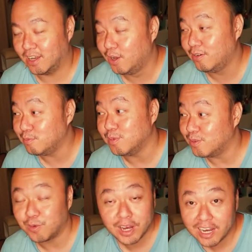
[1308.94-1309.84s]

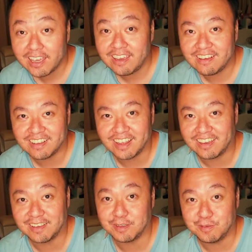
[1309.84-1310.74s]
really?
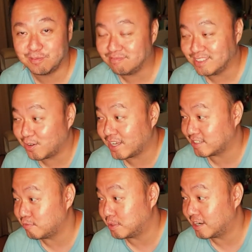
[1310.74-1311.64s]
Like, you guys
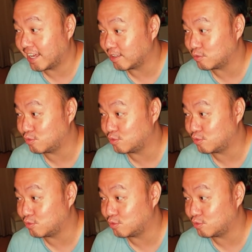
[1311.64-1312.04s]
have been like